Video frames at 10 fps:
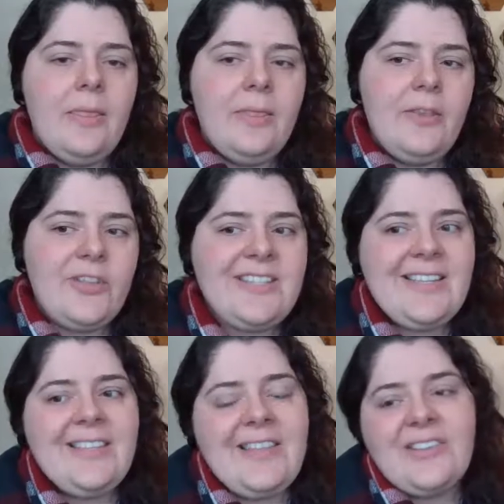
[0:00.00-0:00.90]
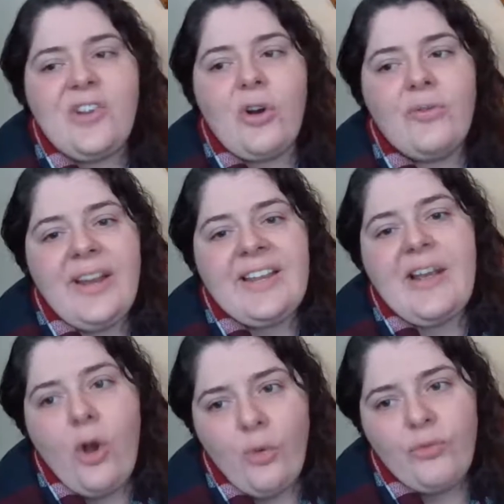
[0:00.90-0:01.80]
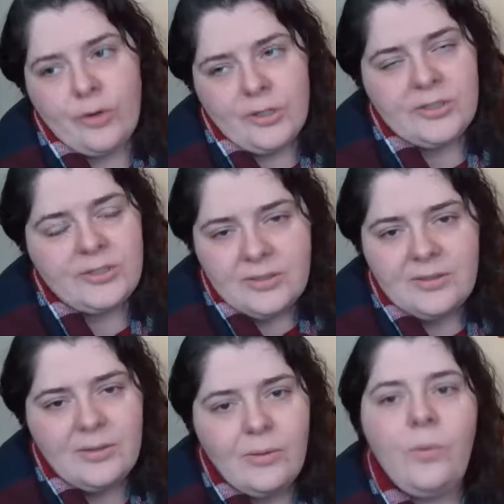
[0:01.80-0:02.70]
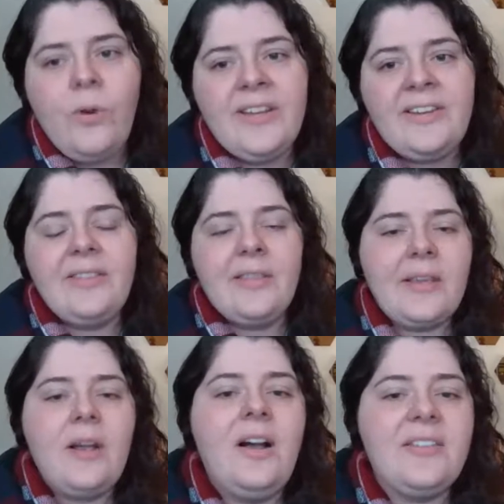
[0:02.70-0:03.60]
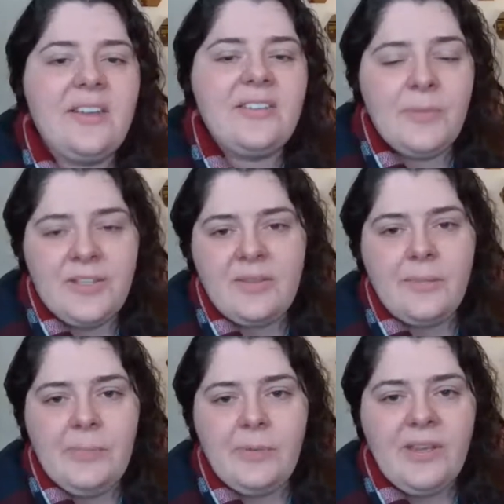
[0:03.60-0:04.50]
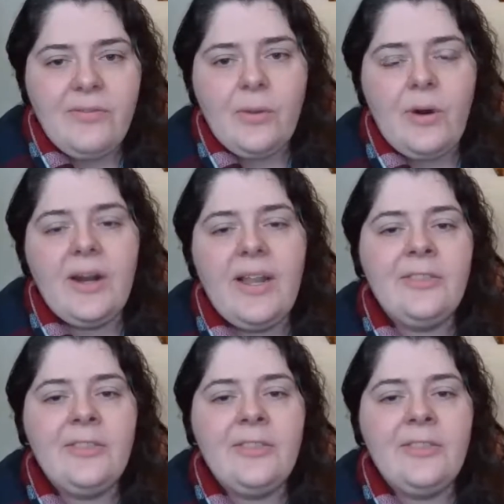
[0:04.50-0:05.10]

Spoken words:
You can see that that's already over what the cost estimates that people give you are.